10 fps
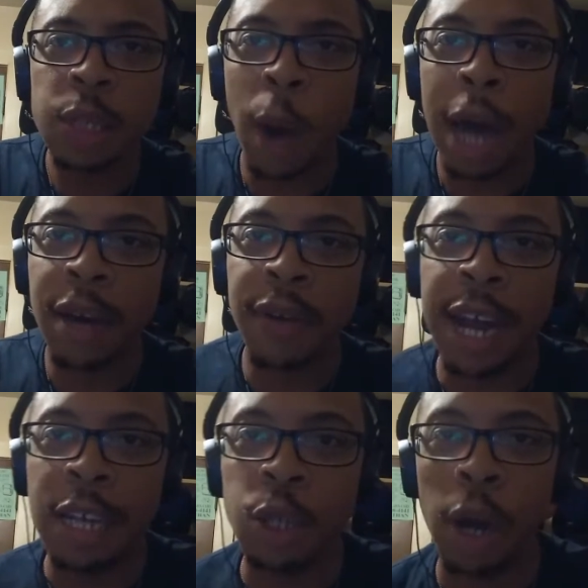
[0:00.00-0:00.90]
why I love
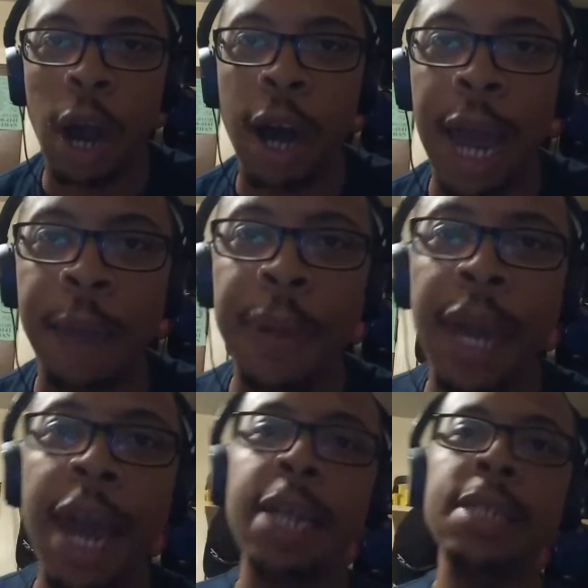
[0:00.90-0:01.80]
Android, all the
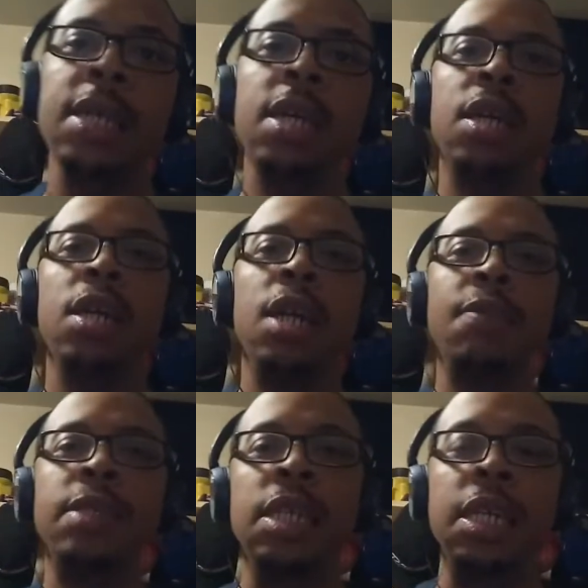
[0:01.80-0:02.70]
APKs.
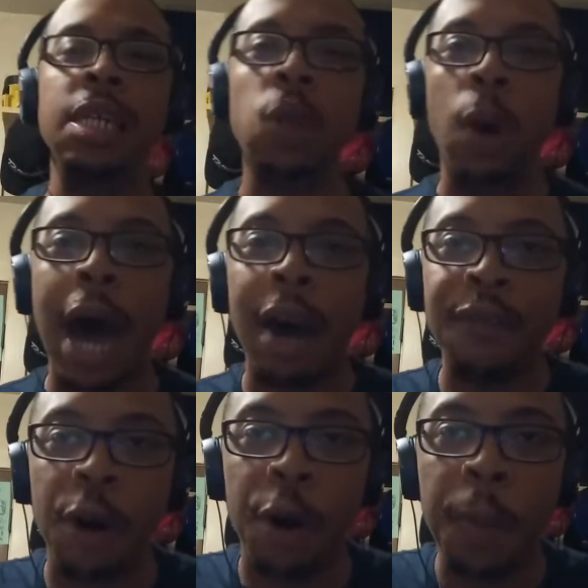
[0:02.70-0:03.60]
Never see this on
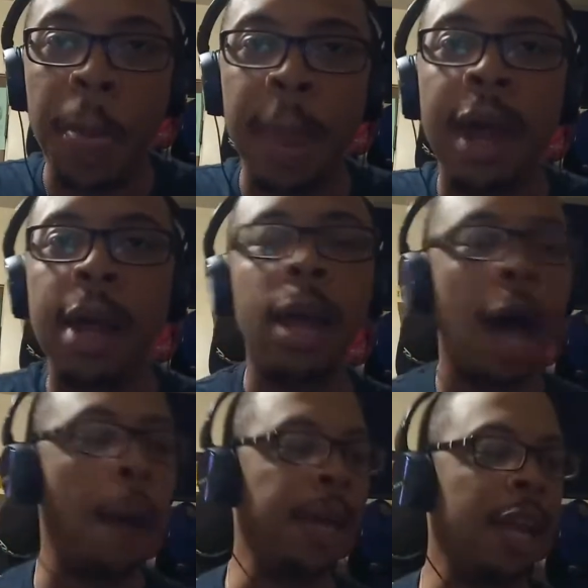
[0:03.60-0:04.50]
iPhone.
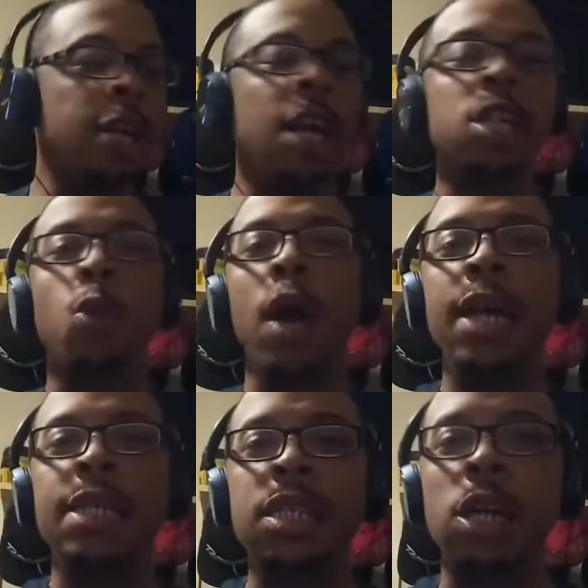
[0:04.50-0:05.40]
I mean, there, there's
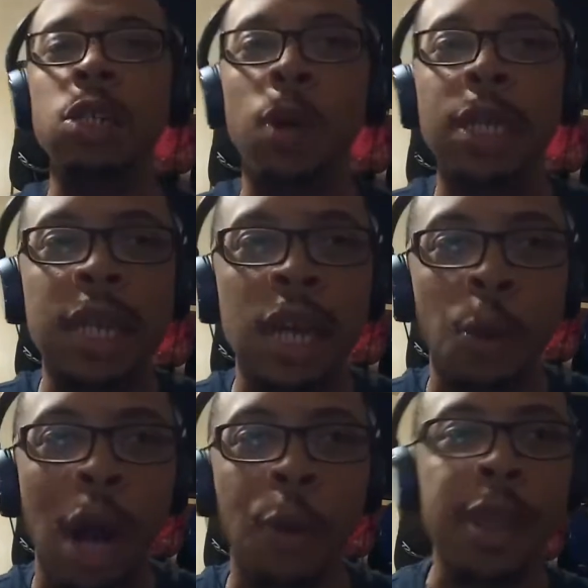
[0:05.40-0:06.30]
ways, there's ways to get
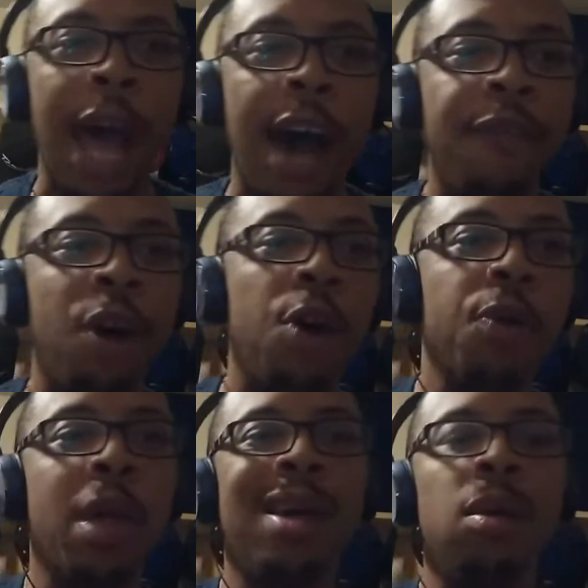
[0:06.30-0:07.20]
around with the iPhone.
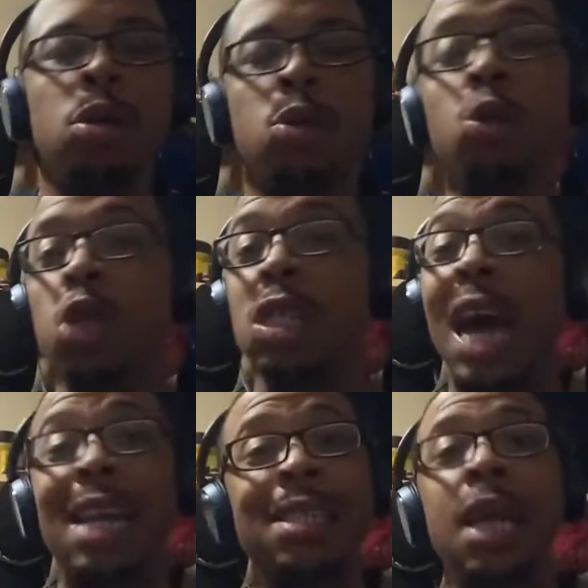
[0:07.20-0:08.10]
You just
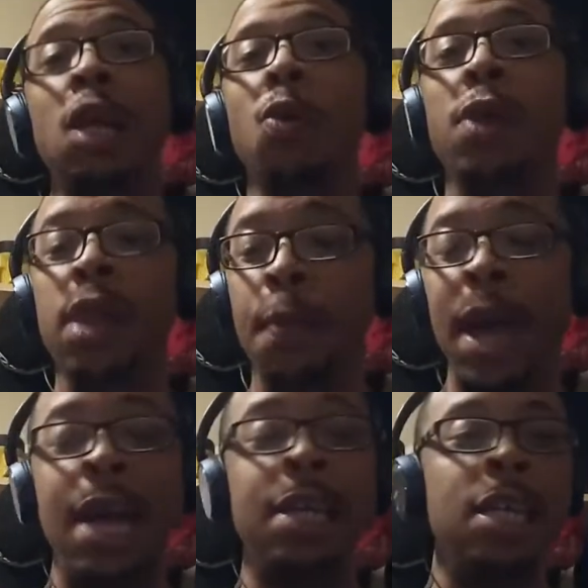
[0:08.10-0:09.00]
gotta tinker with it,
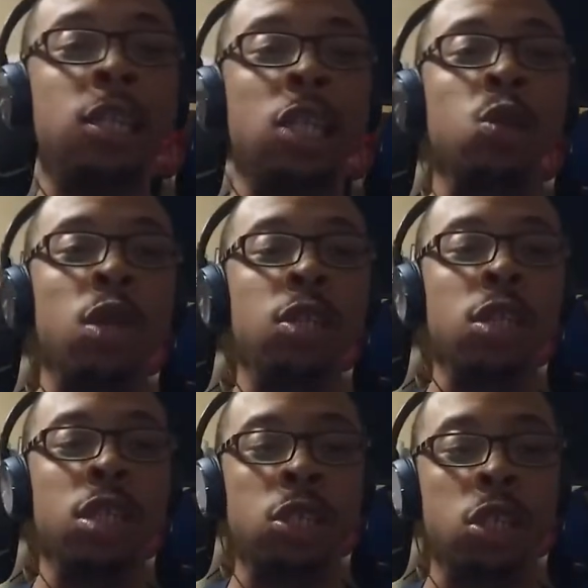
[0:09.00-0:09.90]
man. It, it's, it's it's
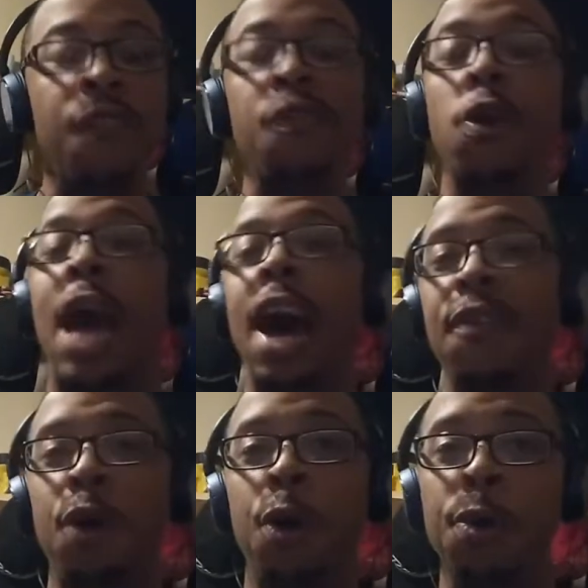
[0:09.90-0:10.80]
it's tough on the
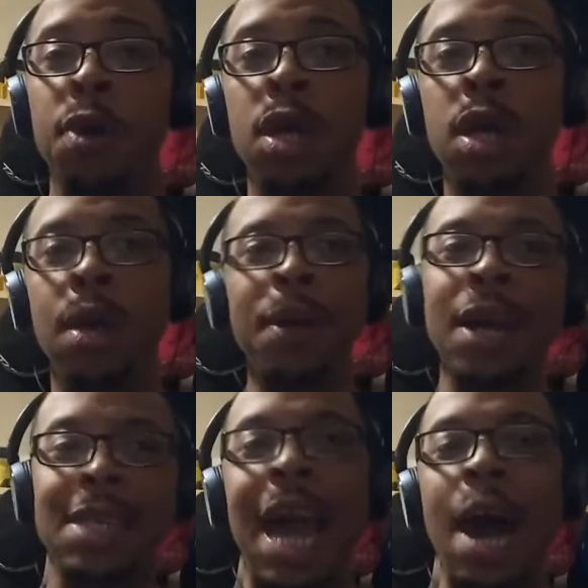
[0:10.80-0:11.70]
iPhone
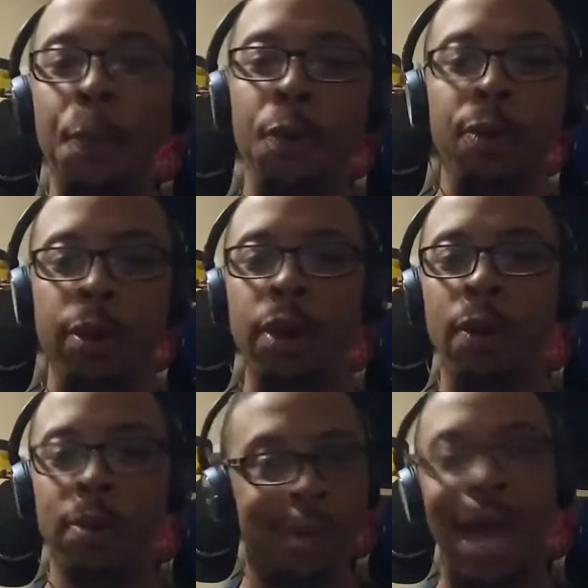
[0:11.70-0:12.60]
because Apple, you
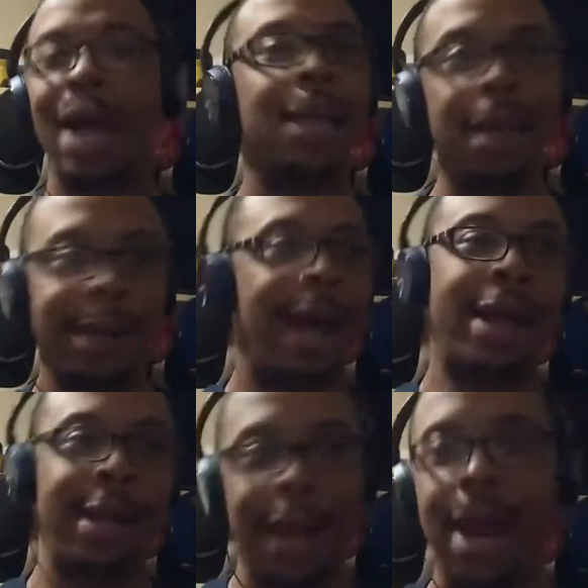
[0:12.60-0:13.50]
know, locked it,
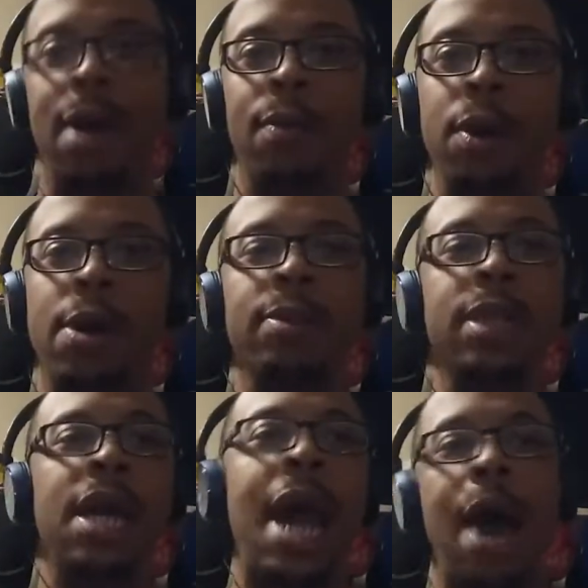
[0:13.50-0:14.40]
locked it down. You know what I'm
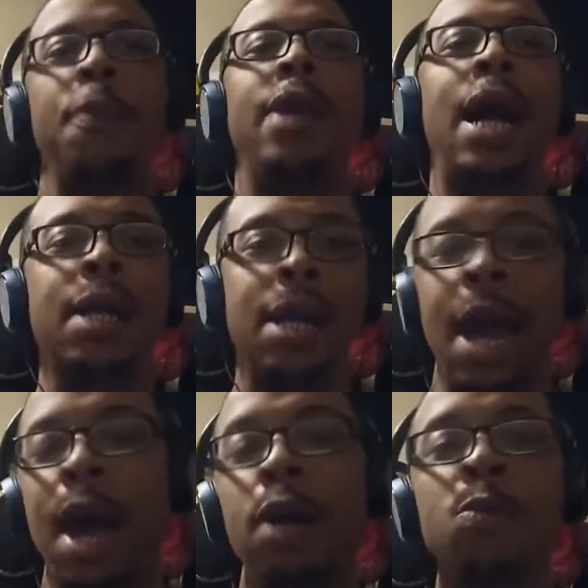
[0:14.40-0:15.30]
saying? Apple locked it
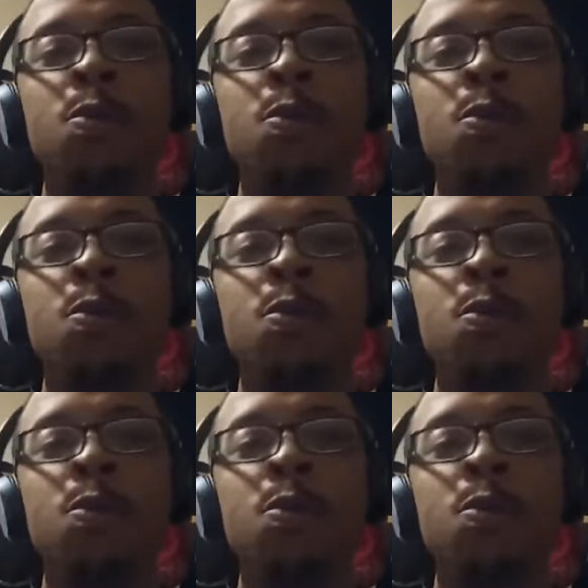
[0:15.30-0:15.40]
down.